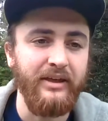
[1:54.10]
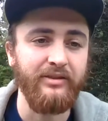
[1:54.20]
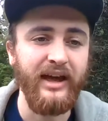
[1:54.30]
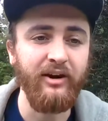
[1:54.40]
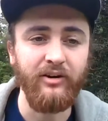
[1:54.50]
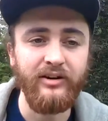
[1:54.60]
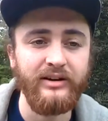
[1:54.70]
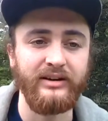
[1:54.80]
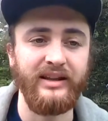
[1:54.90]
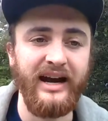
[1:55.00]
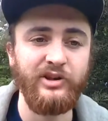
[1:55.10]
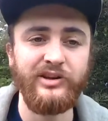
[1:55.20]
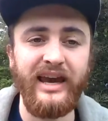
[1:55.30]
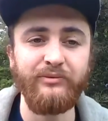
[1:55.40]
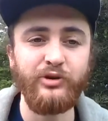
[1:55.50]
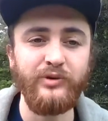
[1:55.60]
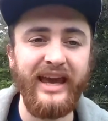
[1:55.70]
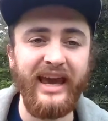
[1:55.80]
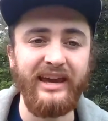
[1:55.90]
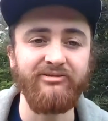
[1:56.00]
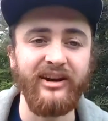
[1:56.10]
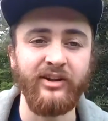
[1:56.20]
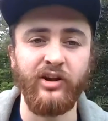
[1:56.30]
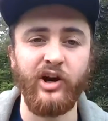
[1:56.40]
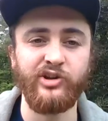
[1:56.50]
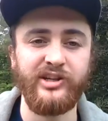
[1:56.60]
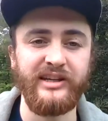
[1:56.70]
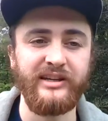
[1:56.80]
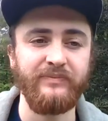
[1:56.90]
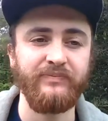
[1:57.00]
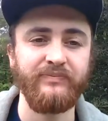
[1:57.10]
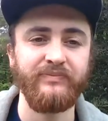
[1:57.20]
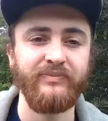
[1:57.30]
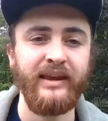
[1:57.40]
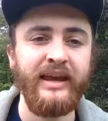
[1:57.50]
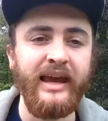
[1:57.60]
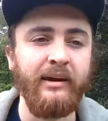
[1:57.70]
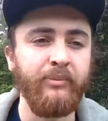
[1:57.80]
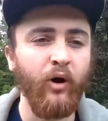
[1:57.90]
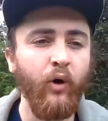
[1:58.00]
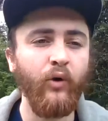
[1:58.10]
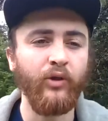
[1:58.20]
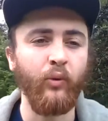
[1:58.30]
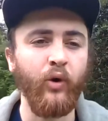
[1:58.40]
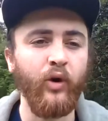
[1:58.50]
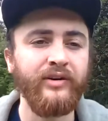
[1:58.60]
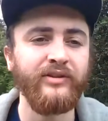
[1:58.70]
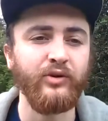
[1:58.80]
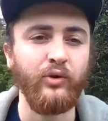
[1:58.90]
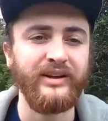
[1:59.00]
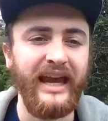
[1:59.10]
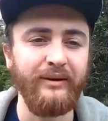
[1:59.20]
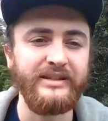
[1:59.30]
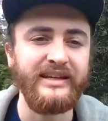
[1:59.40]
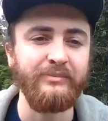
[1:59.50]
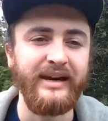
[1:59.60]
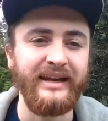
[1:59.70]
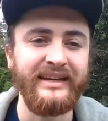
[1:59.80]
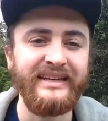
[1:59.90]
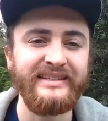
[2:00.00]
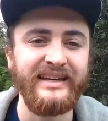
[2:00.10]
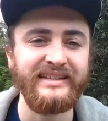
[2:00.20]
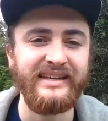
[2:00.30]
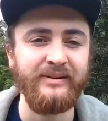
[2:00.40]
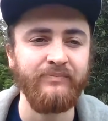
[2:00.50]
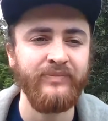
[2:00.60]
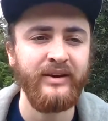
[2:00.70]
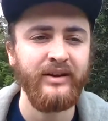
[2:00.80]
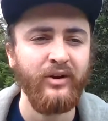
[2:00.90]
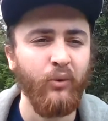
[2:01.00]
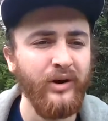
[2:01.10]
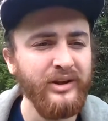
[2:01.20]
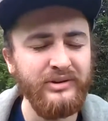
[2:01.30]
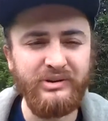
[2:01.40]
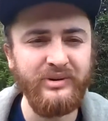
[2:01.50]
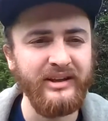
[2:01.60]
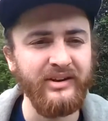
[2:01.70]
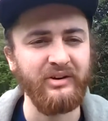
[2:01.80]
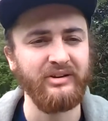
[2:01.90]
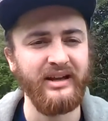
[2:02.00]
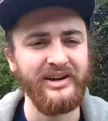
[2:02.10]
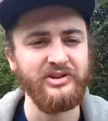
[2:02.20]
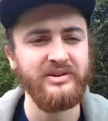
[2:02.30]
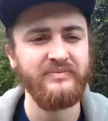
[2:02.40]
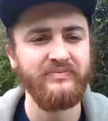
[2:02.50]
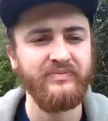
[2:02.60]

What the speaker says: There Elijah came to a cave and lodged in it. And behold, the word of the Lord came to him, and he said to him, "What are you doing here, Elijah?"